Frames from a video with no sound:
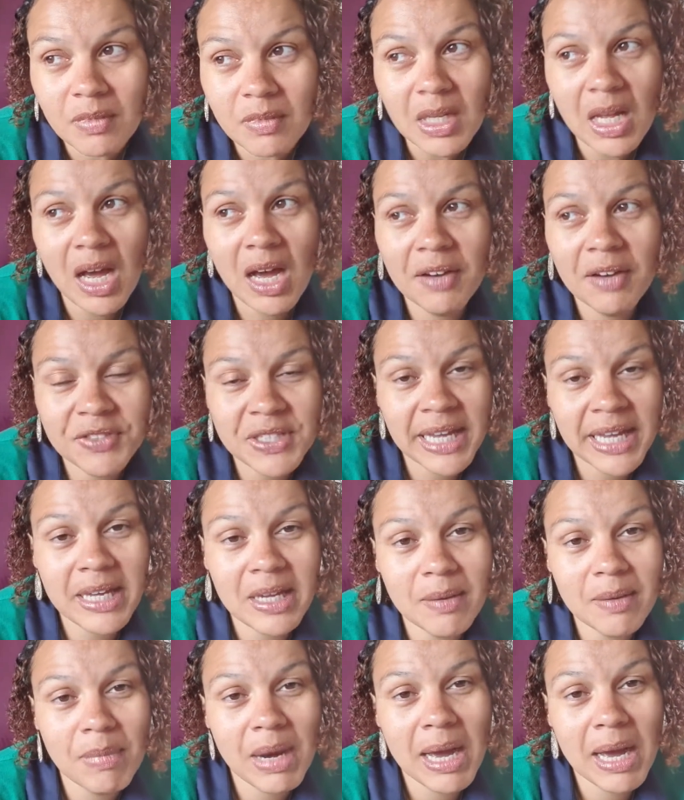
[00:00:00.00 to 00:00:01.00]
I've
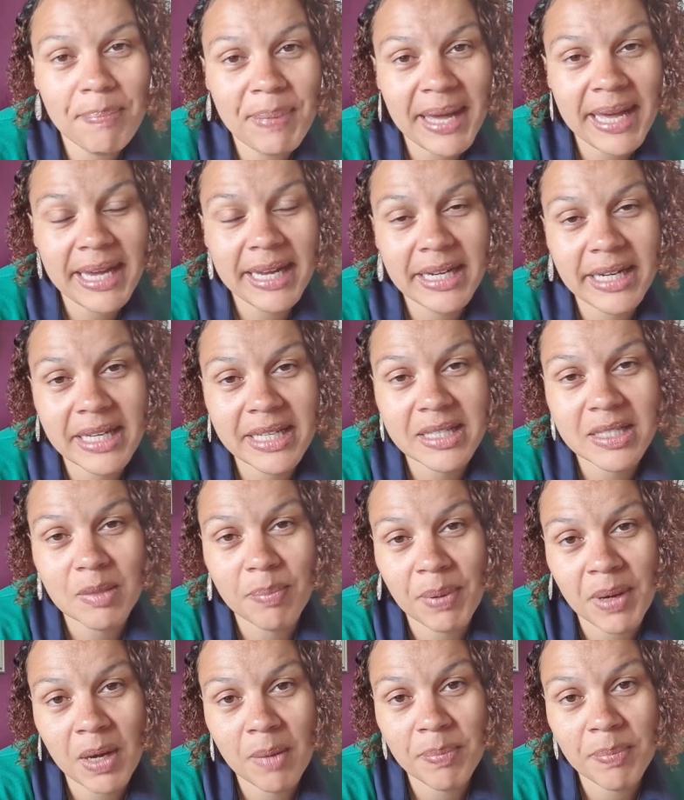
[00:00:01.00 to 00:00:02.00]
taken my pain into
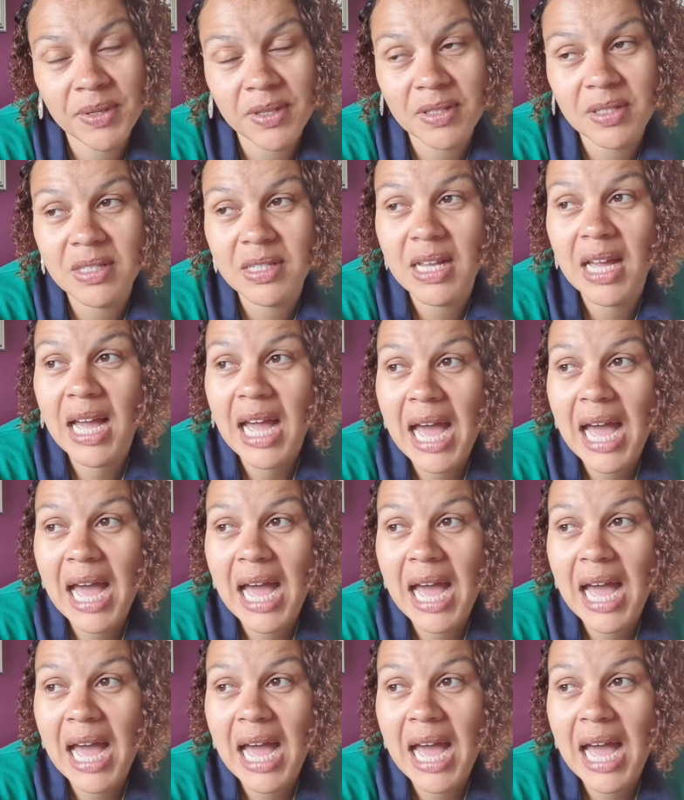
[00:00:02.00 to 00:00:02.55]
purpose.